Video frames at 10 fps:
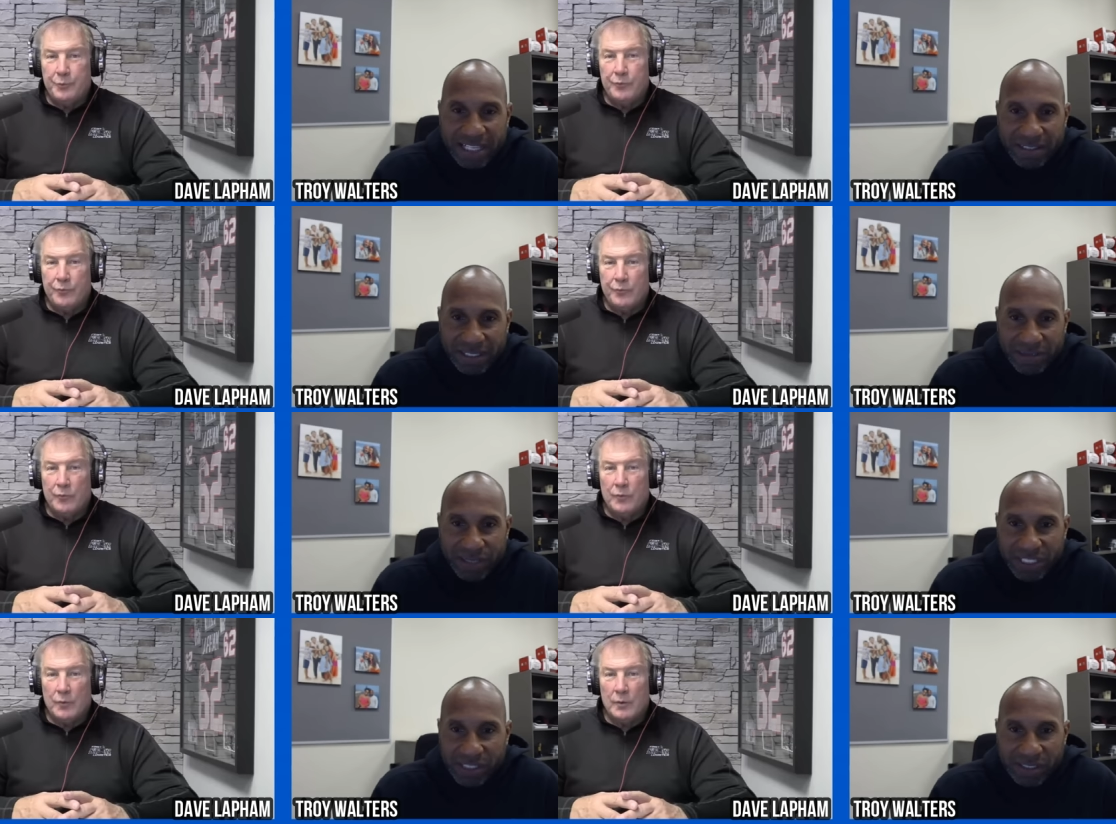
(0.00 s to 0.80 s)
Speaker 1: And, and
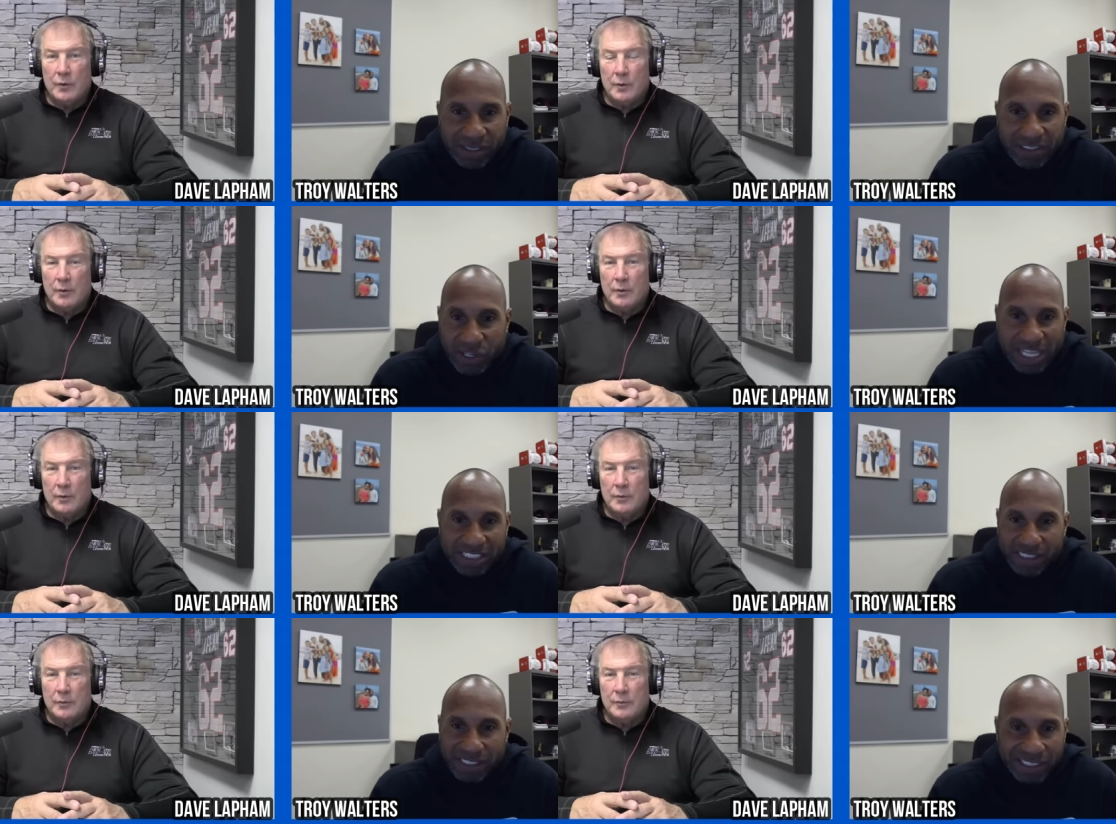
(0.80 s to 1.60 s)
we just, you know, I
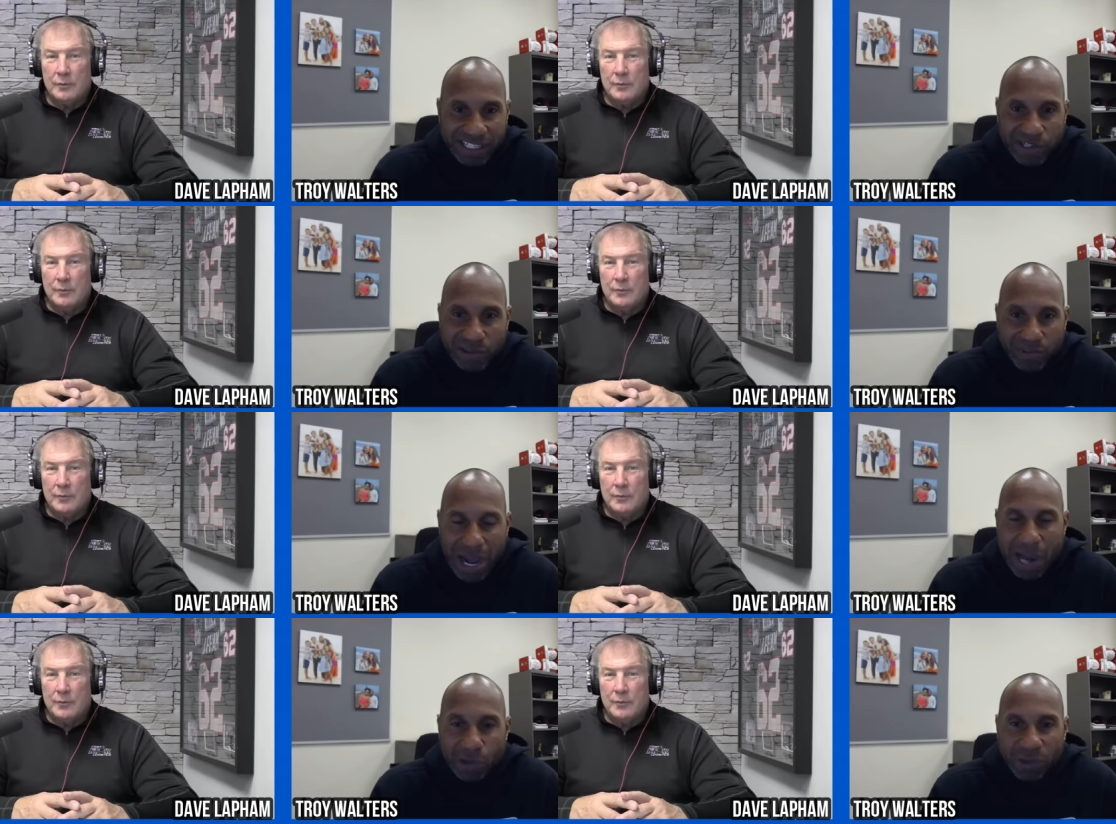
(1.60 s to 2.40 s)
just continue to
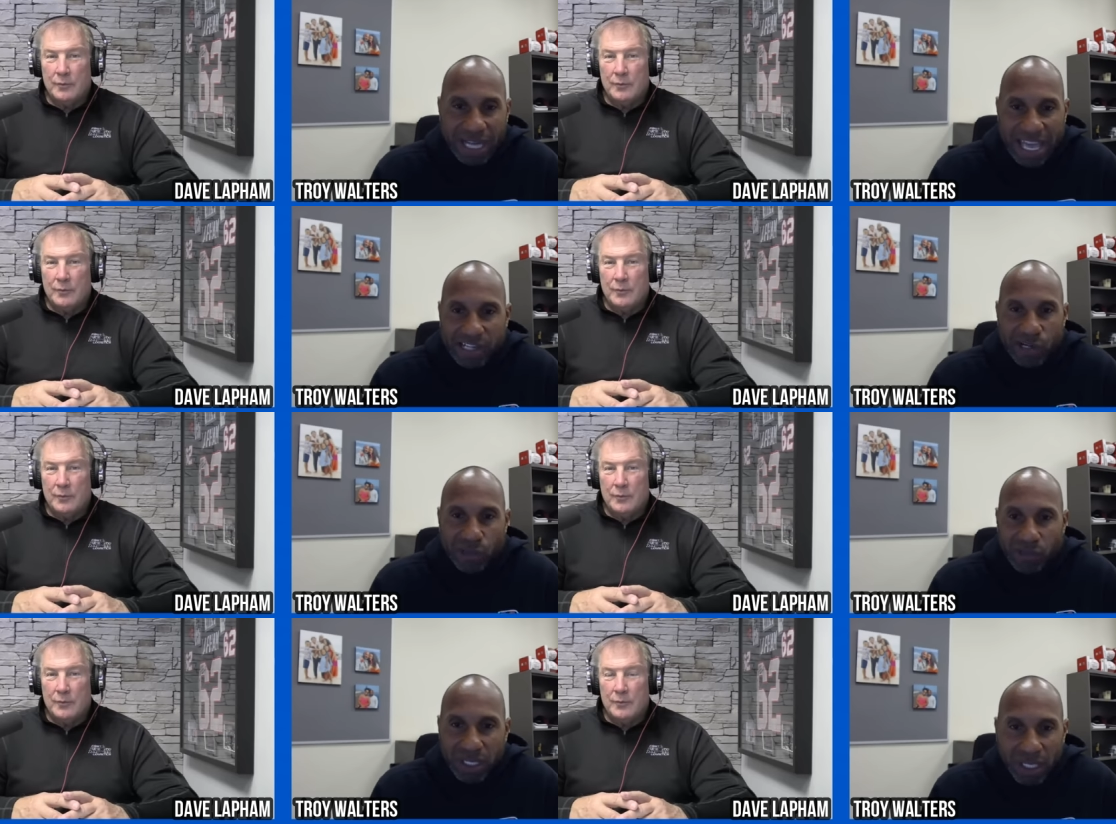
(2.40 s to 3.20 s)
model and
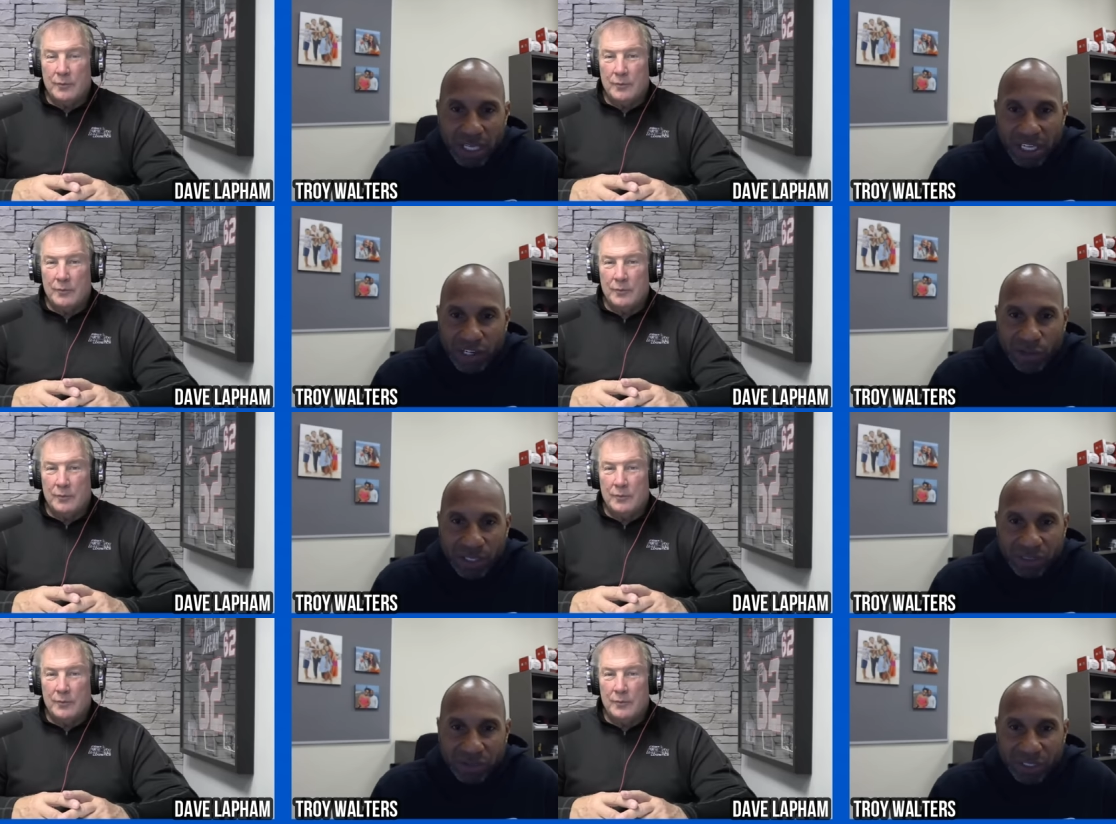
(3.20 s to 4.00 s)
echo, you know,
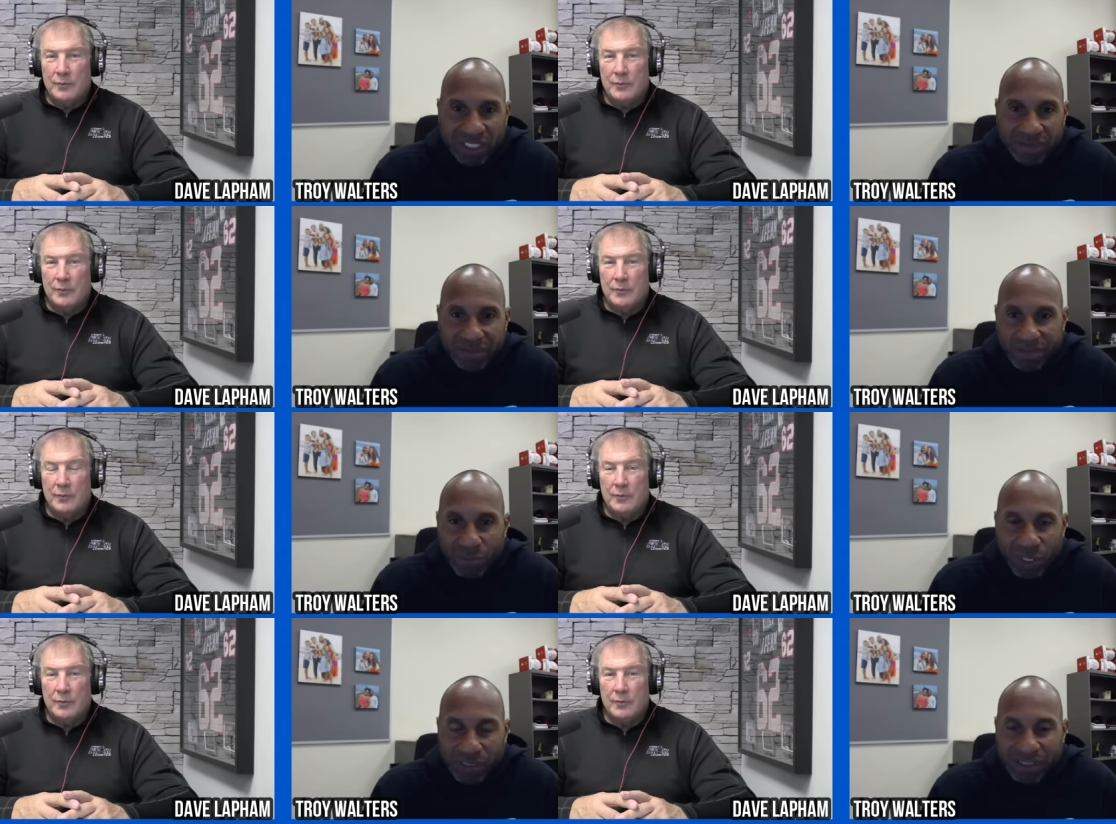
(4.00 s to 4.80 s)
what really
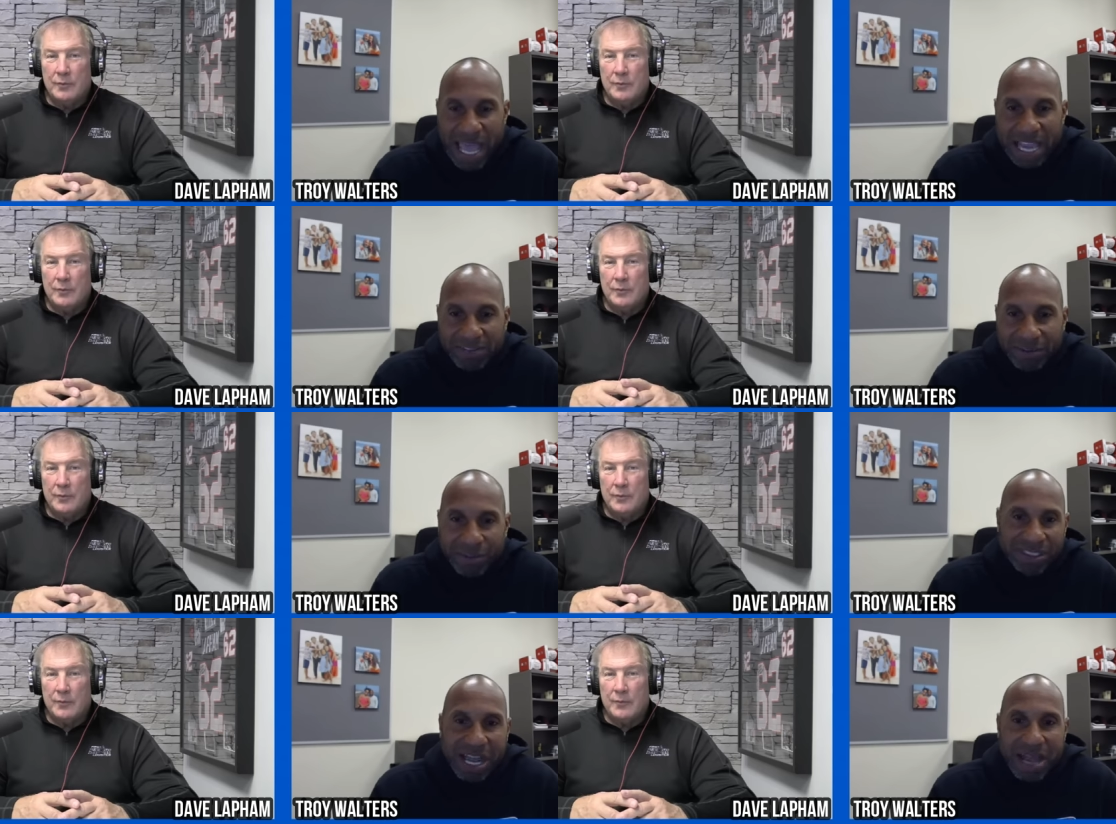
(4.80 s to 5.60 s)
what Zac from
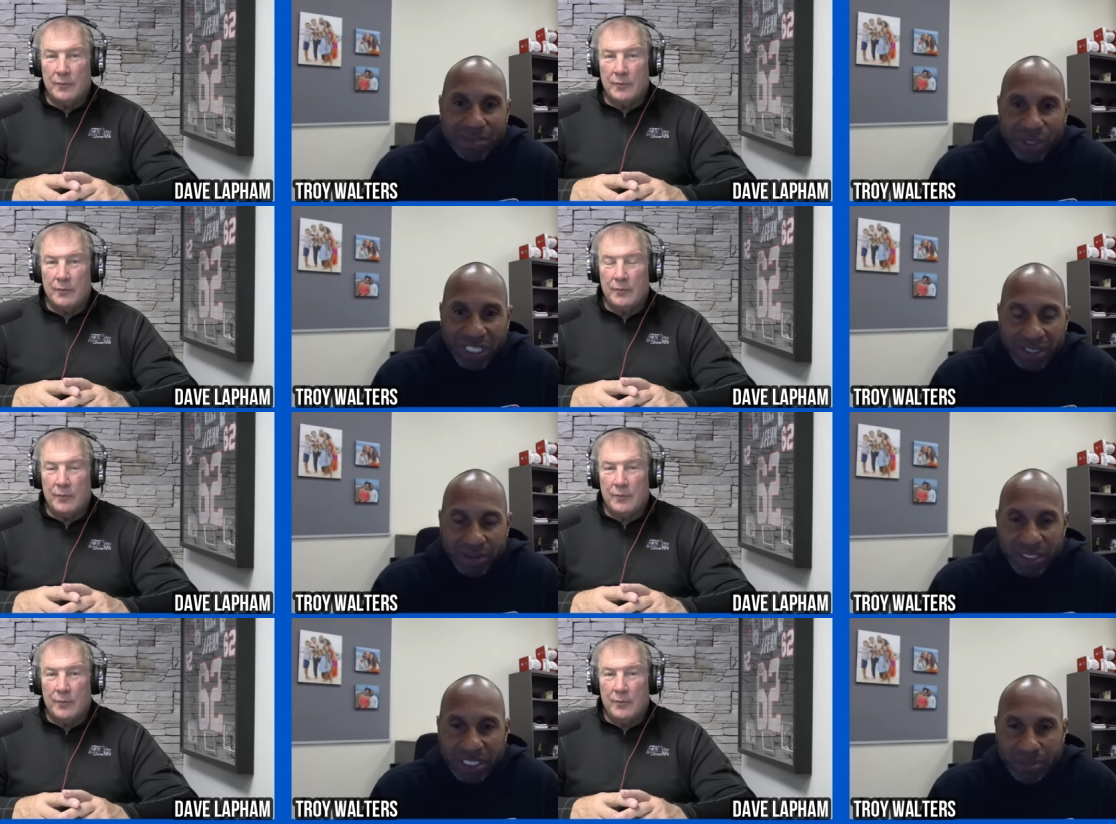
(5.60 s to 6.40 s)
the top, what he,
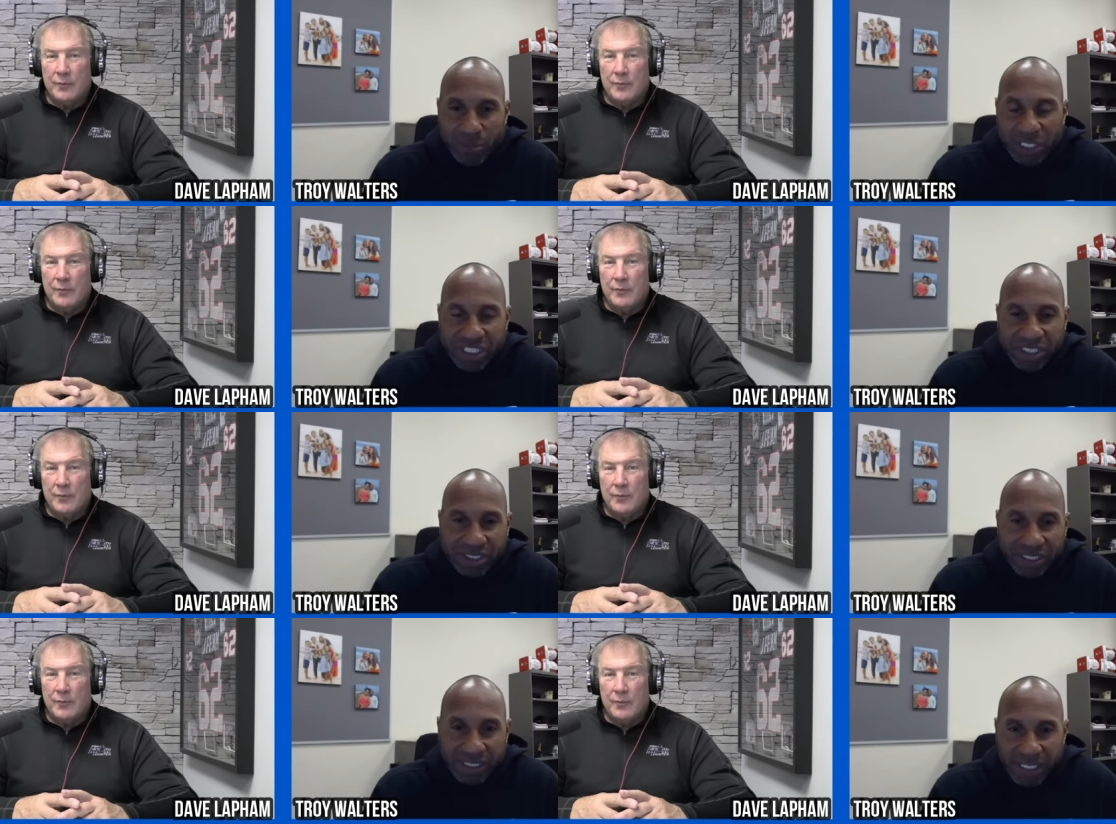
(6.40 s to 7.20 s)
what he
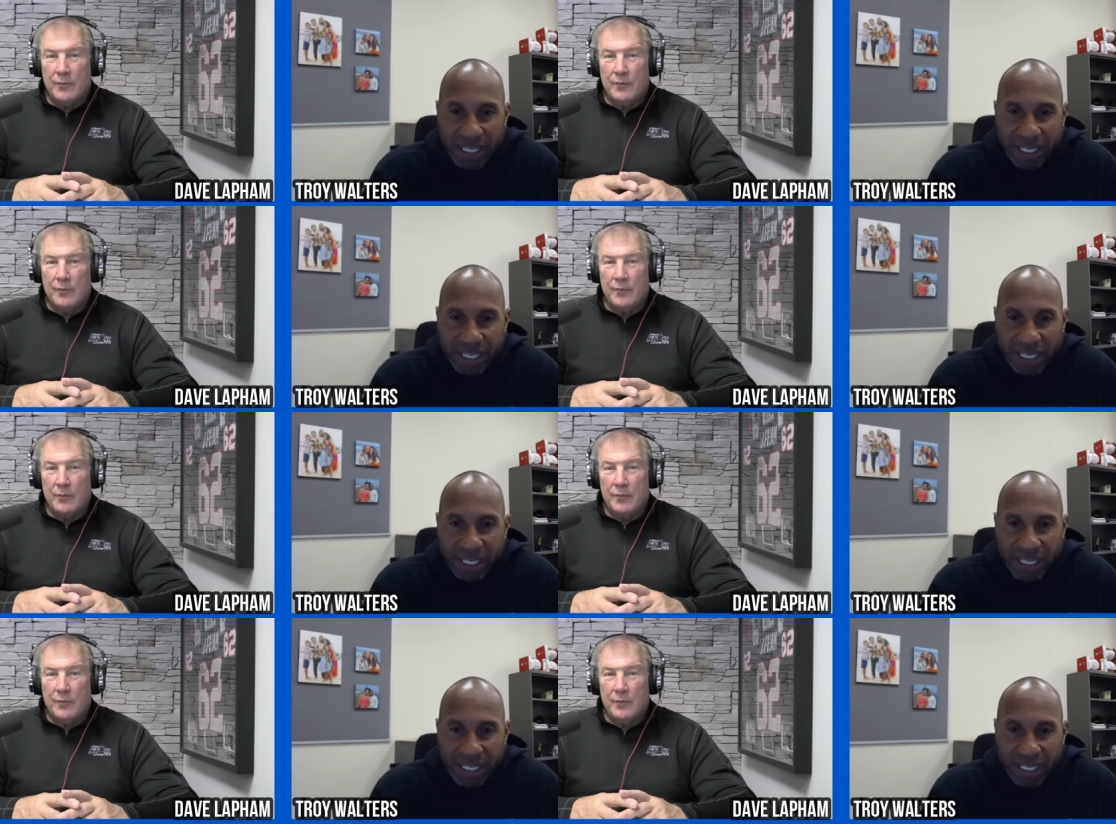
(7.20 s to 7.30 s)
preaches. And,